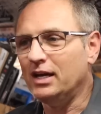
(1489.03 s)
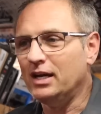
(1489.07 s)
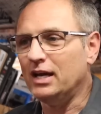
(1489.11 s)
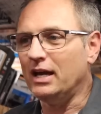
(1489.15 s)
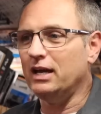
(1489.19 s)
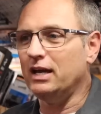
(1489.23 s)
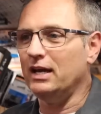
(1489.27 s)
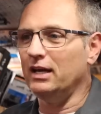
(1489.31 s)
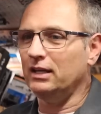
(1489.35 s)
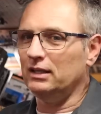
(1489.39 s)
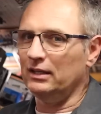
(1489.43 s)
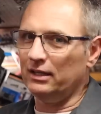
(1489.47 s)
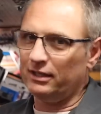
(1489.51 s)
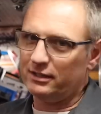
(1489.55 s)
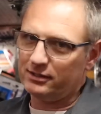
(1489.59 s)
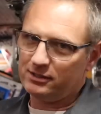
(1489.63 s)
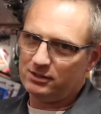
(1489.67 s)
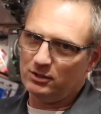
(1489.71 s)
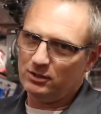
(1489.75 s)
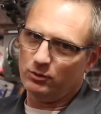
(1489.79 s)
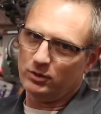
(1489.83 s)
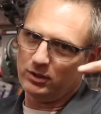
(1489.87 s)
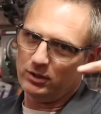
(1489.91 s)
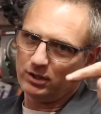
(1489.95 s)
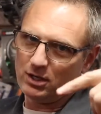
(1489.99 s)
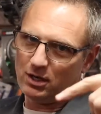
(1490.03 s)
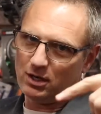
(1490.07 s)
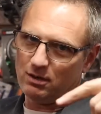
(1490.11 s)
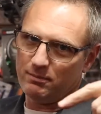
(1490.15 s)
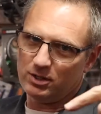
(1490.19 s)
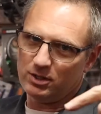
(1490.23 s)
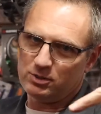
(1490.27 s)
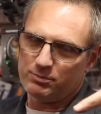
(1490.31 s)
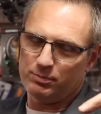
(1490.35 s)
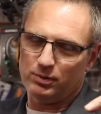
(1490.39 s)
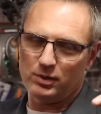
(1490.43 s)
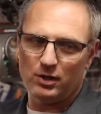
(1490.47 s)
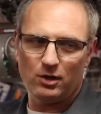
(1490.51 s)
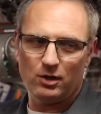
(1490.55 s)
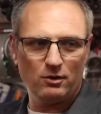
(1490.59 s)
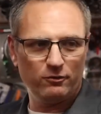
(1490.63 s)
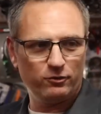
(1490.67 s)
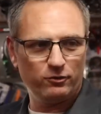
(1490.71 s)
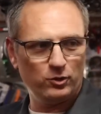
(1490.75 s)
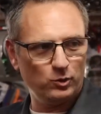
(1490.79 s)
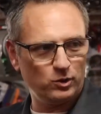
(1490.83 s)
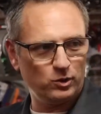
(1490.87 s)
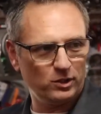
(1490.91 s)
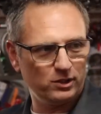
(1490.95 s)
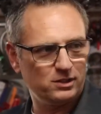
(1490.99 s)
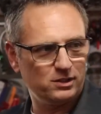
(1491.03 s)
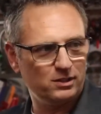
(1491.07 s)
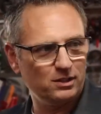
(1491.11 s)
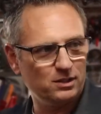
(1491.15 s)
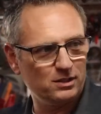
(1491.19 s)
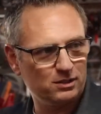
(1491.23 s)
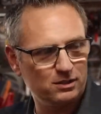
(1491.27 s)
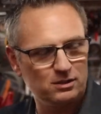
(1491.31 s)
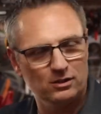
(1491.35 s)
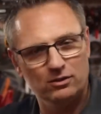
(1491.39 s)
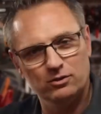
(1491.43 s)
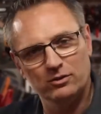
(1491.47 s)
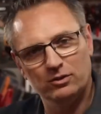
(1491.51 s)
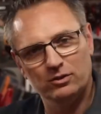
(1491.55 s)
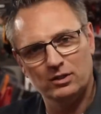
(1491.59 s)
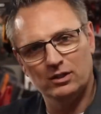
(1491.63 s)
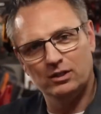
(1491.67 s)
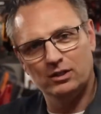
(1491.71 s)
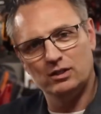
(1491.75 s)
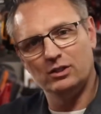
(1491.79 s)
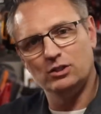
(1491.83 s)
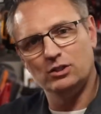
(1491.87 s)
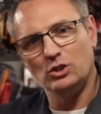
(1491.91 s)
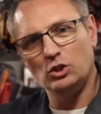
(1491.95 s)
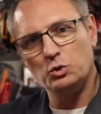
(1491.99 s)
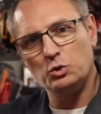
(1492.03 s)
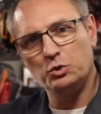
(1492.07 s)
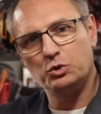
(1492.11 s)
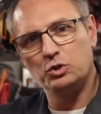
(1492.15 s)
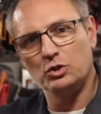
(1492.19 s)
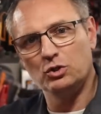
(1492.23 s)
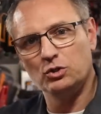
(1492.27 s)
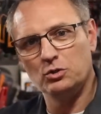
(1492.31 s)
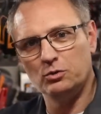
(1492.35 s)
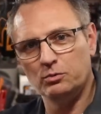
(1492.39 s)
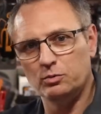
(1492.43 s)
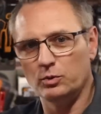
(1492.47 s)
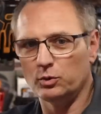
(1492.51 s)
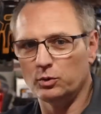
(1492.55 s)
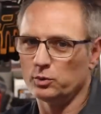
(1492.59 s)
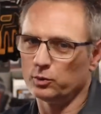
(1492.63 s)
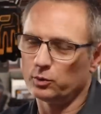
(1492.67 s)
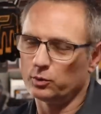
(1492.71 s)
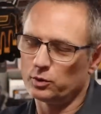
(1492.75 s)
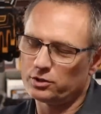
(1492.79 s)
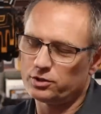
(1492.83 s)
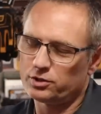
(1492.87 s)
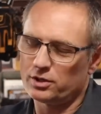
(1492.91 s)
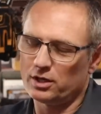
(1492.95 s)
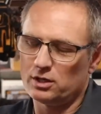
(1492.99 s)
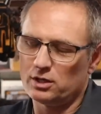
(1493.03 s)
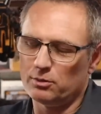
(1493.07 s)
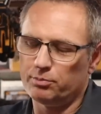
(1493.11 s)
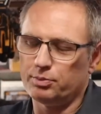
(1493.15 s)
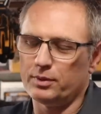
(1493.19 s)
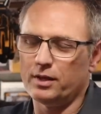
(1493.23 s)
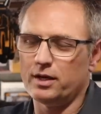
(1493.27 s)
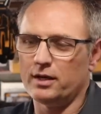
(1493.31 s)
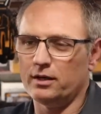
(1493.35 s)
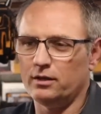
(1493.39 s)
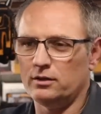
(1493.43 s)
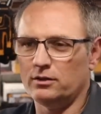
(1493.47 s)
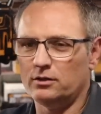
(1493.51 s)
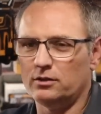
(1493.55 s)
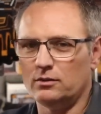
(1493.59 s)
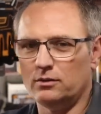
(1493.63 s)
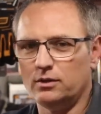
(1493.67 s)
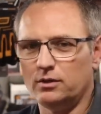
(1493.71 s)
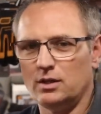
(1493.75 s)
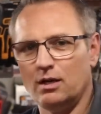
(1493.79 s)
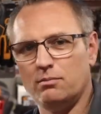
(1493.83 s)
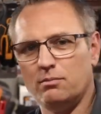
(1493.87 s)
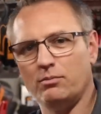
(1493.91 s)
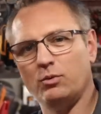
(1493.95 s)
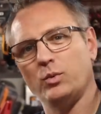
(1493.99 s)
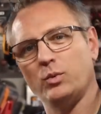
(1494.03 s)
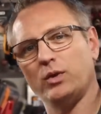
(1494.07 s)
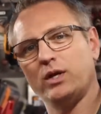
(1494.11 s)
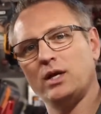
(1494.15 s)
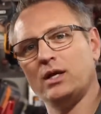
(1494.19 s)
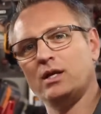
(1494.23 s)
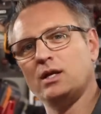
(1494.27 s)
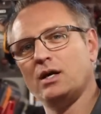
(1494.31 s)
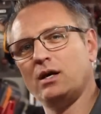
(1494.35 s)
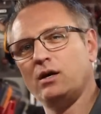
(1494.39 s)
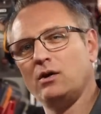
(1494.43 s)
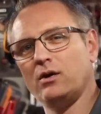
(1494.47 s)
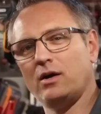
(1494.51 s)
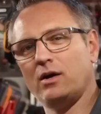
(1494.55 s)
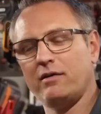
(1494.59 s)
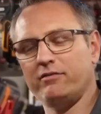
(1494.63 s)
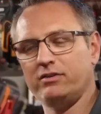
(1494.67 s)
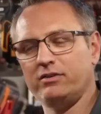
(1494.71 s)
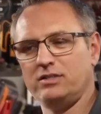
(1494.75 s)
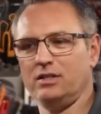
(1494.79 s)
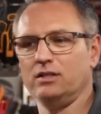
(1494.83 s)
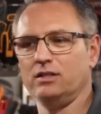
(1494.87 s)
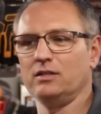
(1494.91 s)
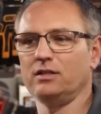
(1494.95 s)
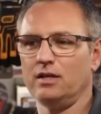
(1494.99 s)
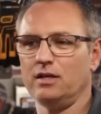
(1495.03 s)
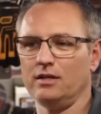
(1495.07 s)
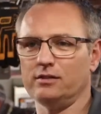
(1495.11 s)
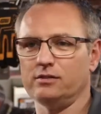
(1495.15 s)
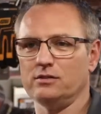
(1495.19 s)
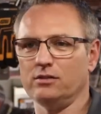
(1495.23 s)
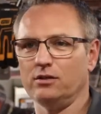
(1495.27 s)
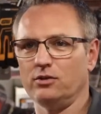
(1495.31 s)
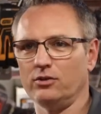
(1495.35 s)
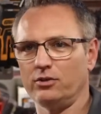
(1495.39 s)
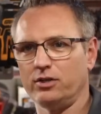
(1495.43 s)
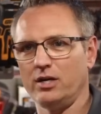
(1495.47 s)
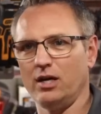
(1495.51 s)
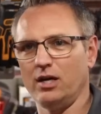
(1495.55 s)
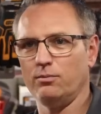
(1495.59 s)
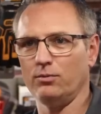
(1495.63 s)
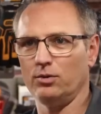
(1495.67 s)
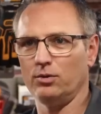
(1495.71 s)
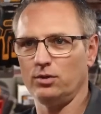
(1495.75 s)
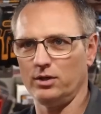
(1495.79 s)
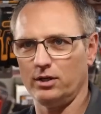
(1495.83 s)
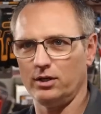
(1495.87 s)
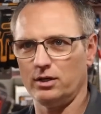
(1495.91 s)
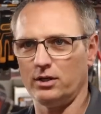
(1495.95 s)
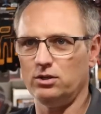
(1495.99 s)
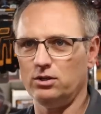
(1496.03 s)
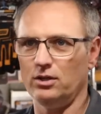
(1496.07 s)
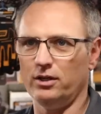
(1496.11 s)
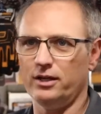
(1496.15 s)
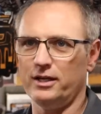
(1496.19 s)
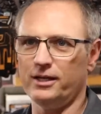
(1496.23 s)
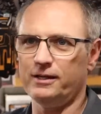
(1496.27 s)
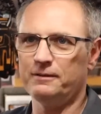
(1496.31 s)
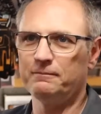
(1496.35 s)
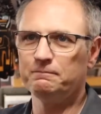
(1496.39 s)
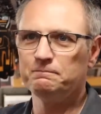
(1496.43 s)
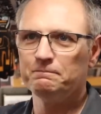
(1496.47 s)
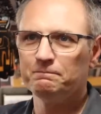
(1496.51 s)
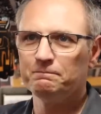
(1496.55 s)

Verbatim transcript: and let us know in the comments below if you want to see us on uh, YouTube. We're, we're trying to plan on doing that, but we can't all have a $10,000 camera like Clay.